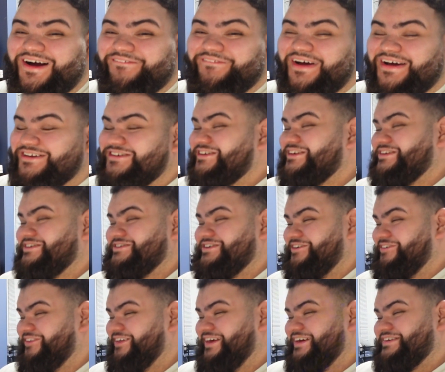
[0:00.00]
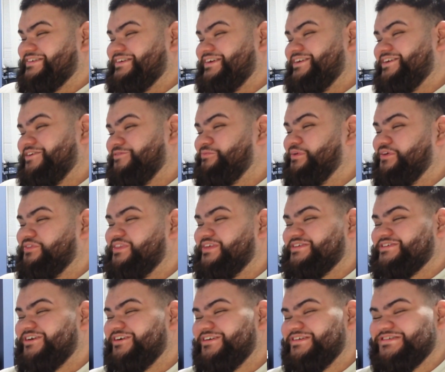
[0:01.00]
I'm actually generally excited about
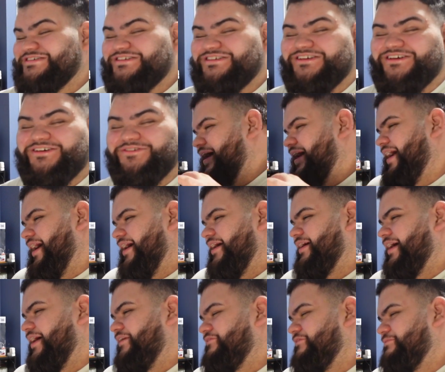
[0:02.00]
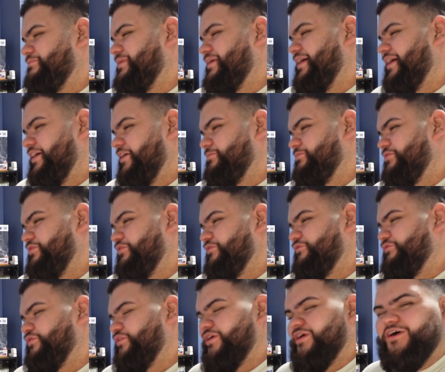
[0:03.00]
this, honestly. I haven't been hyped
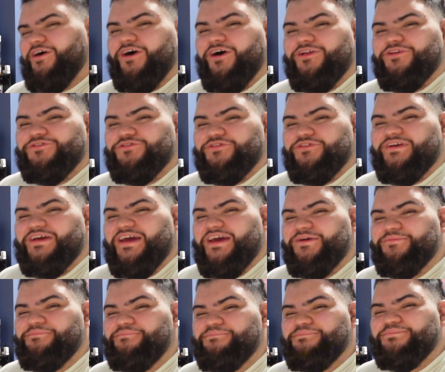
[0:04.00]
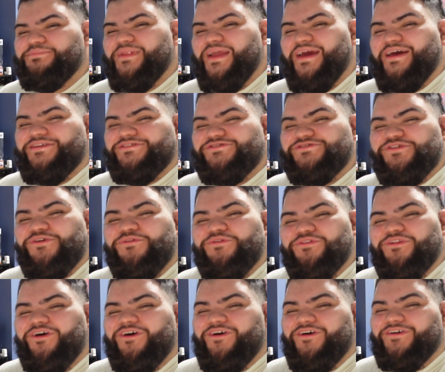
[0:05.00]
for a Call of Duty game in so
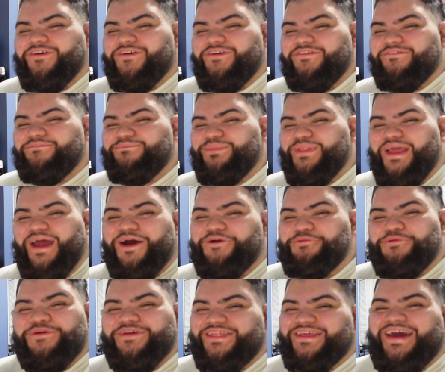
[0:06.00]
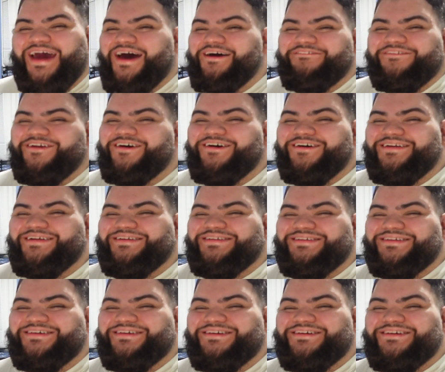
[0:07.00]
long. I really haven't,
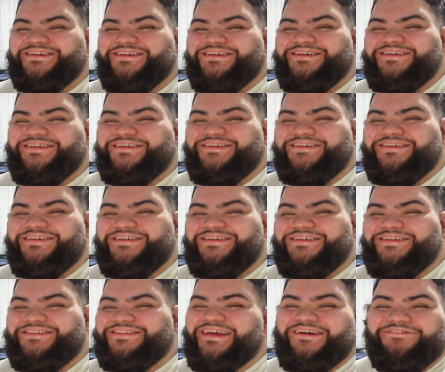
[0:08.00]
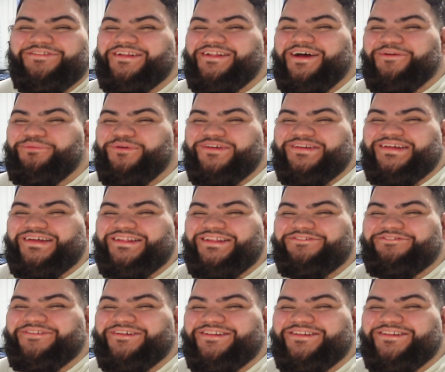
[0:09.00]
honestly. Definitely not posing like this for